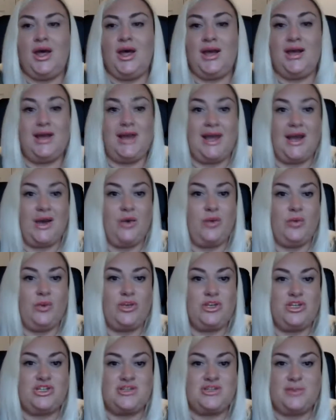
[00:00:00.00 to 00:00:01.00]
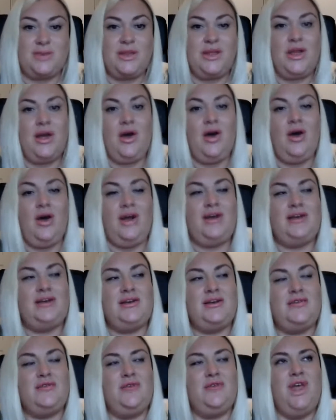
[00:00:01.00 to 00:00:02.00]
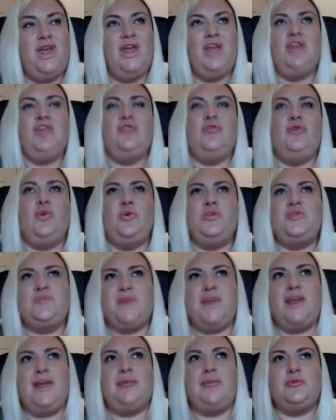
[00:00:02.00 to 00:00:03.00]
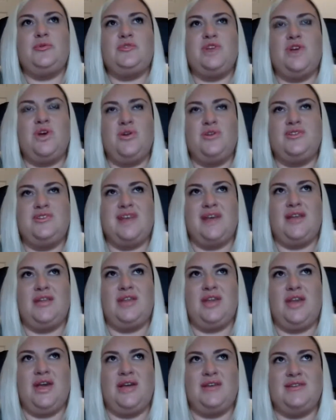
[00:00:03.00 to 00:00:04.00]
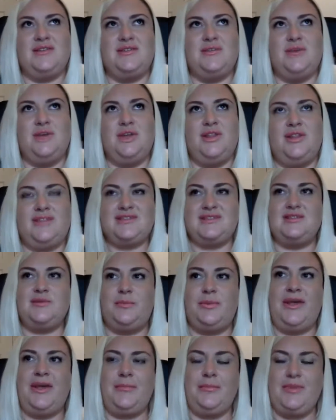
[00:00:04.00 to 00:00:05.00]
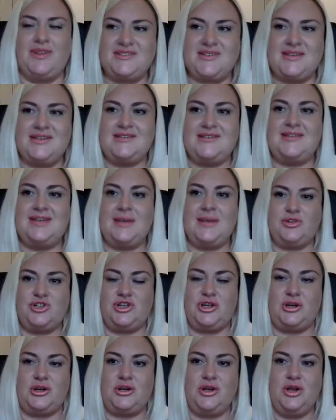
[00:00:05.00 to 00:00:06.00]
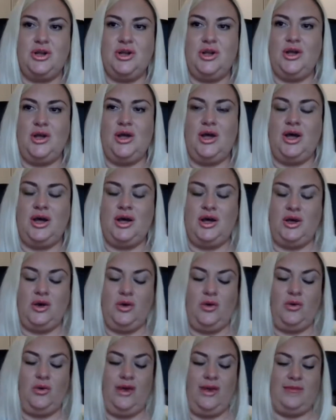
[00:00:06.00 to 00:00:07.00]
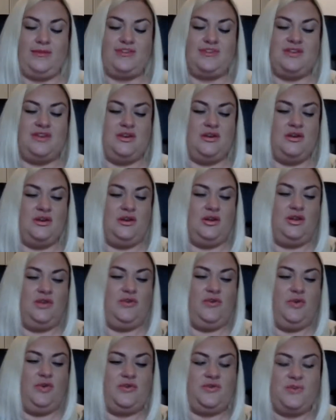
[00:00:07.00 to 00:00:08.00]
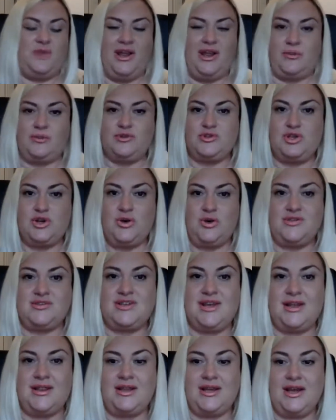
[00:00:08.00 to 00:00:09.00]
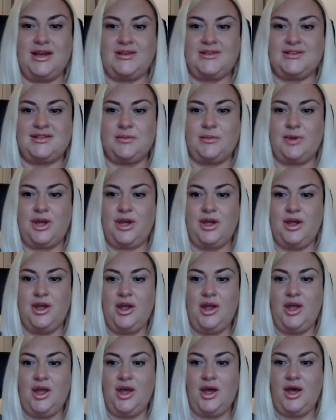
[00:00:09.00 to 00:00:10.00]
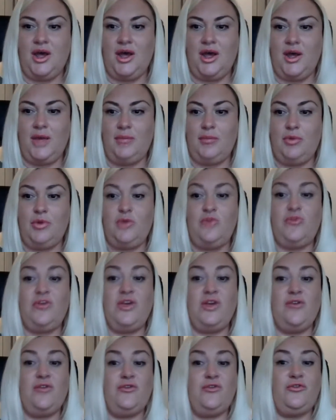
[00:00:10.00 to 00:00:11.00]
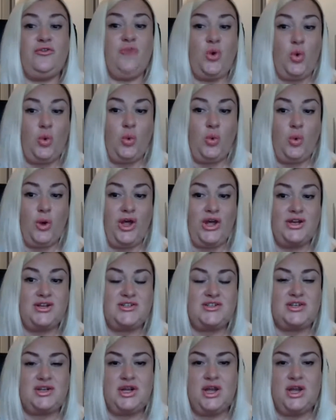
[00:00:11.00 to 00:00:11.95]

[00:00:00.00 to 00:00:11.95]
now, which has been kind of, you've always been able to contact the customer. This is a big misconception on Amazon. You've always been able to contact the customer moving forward.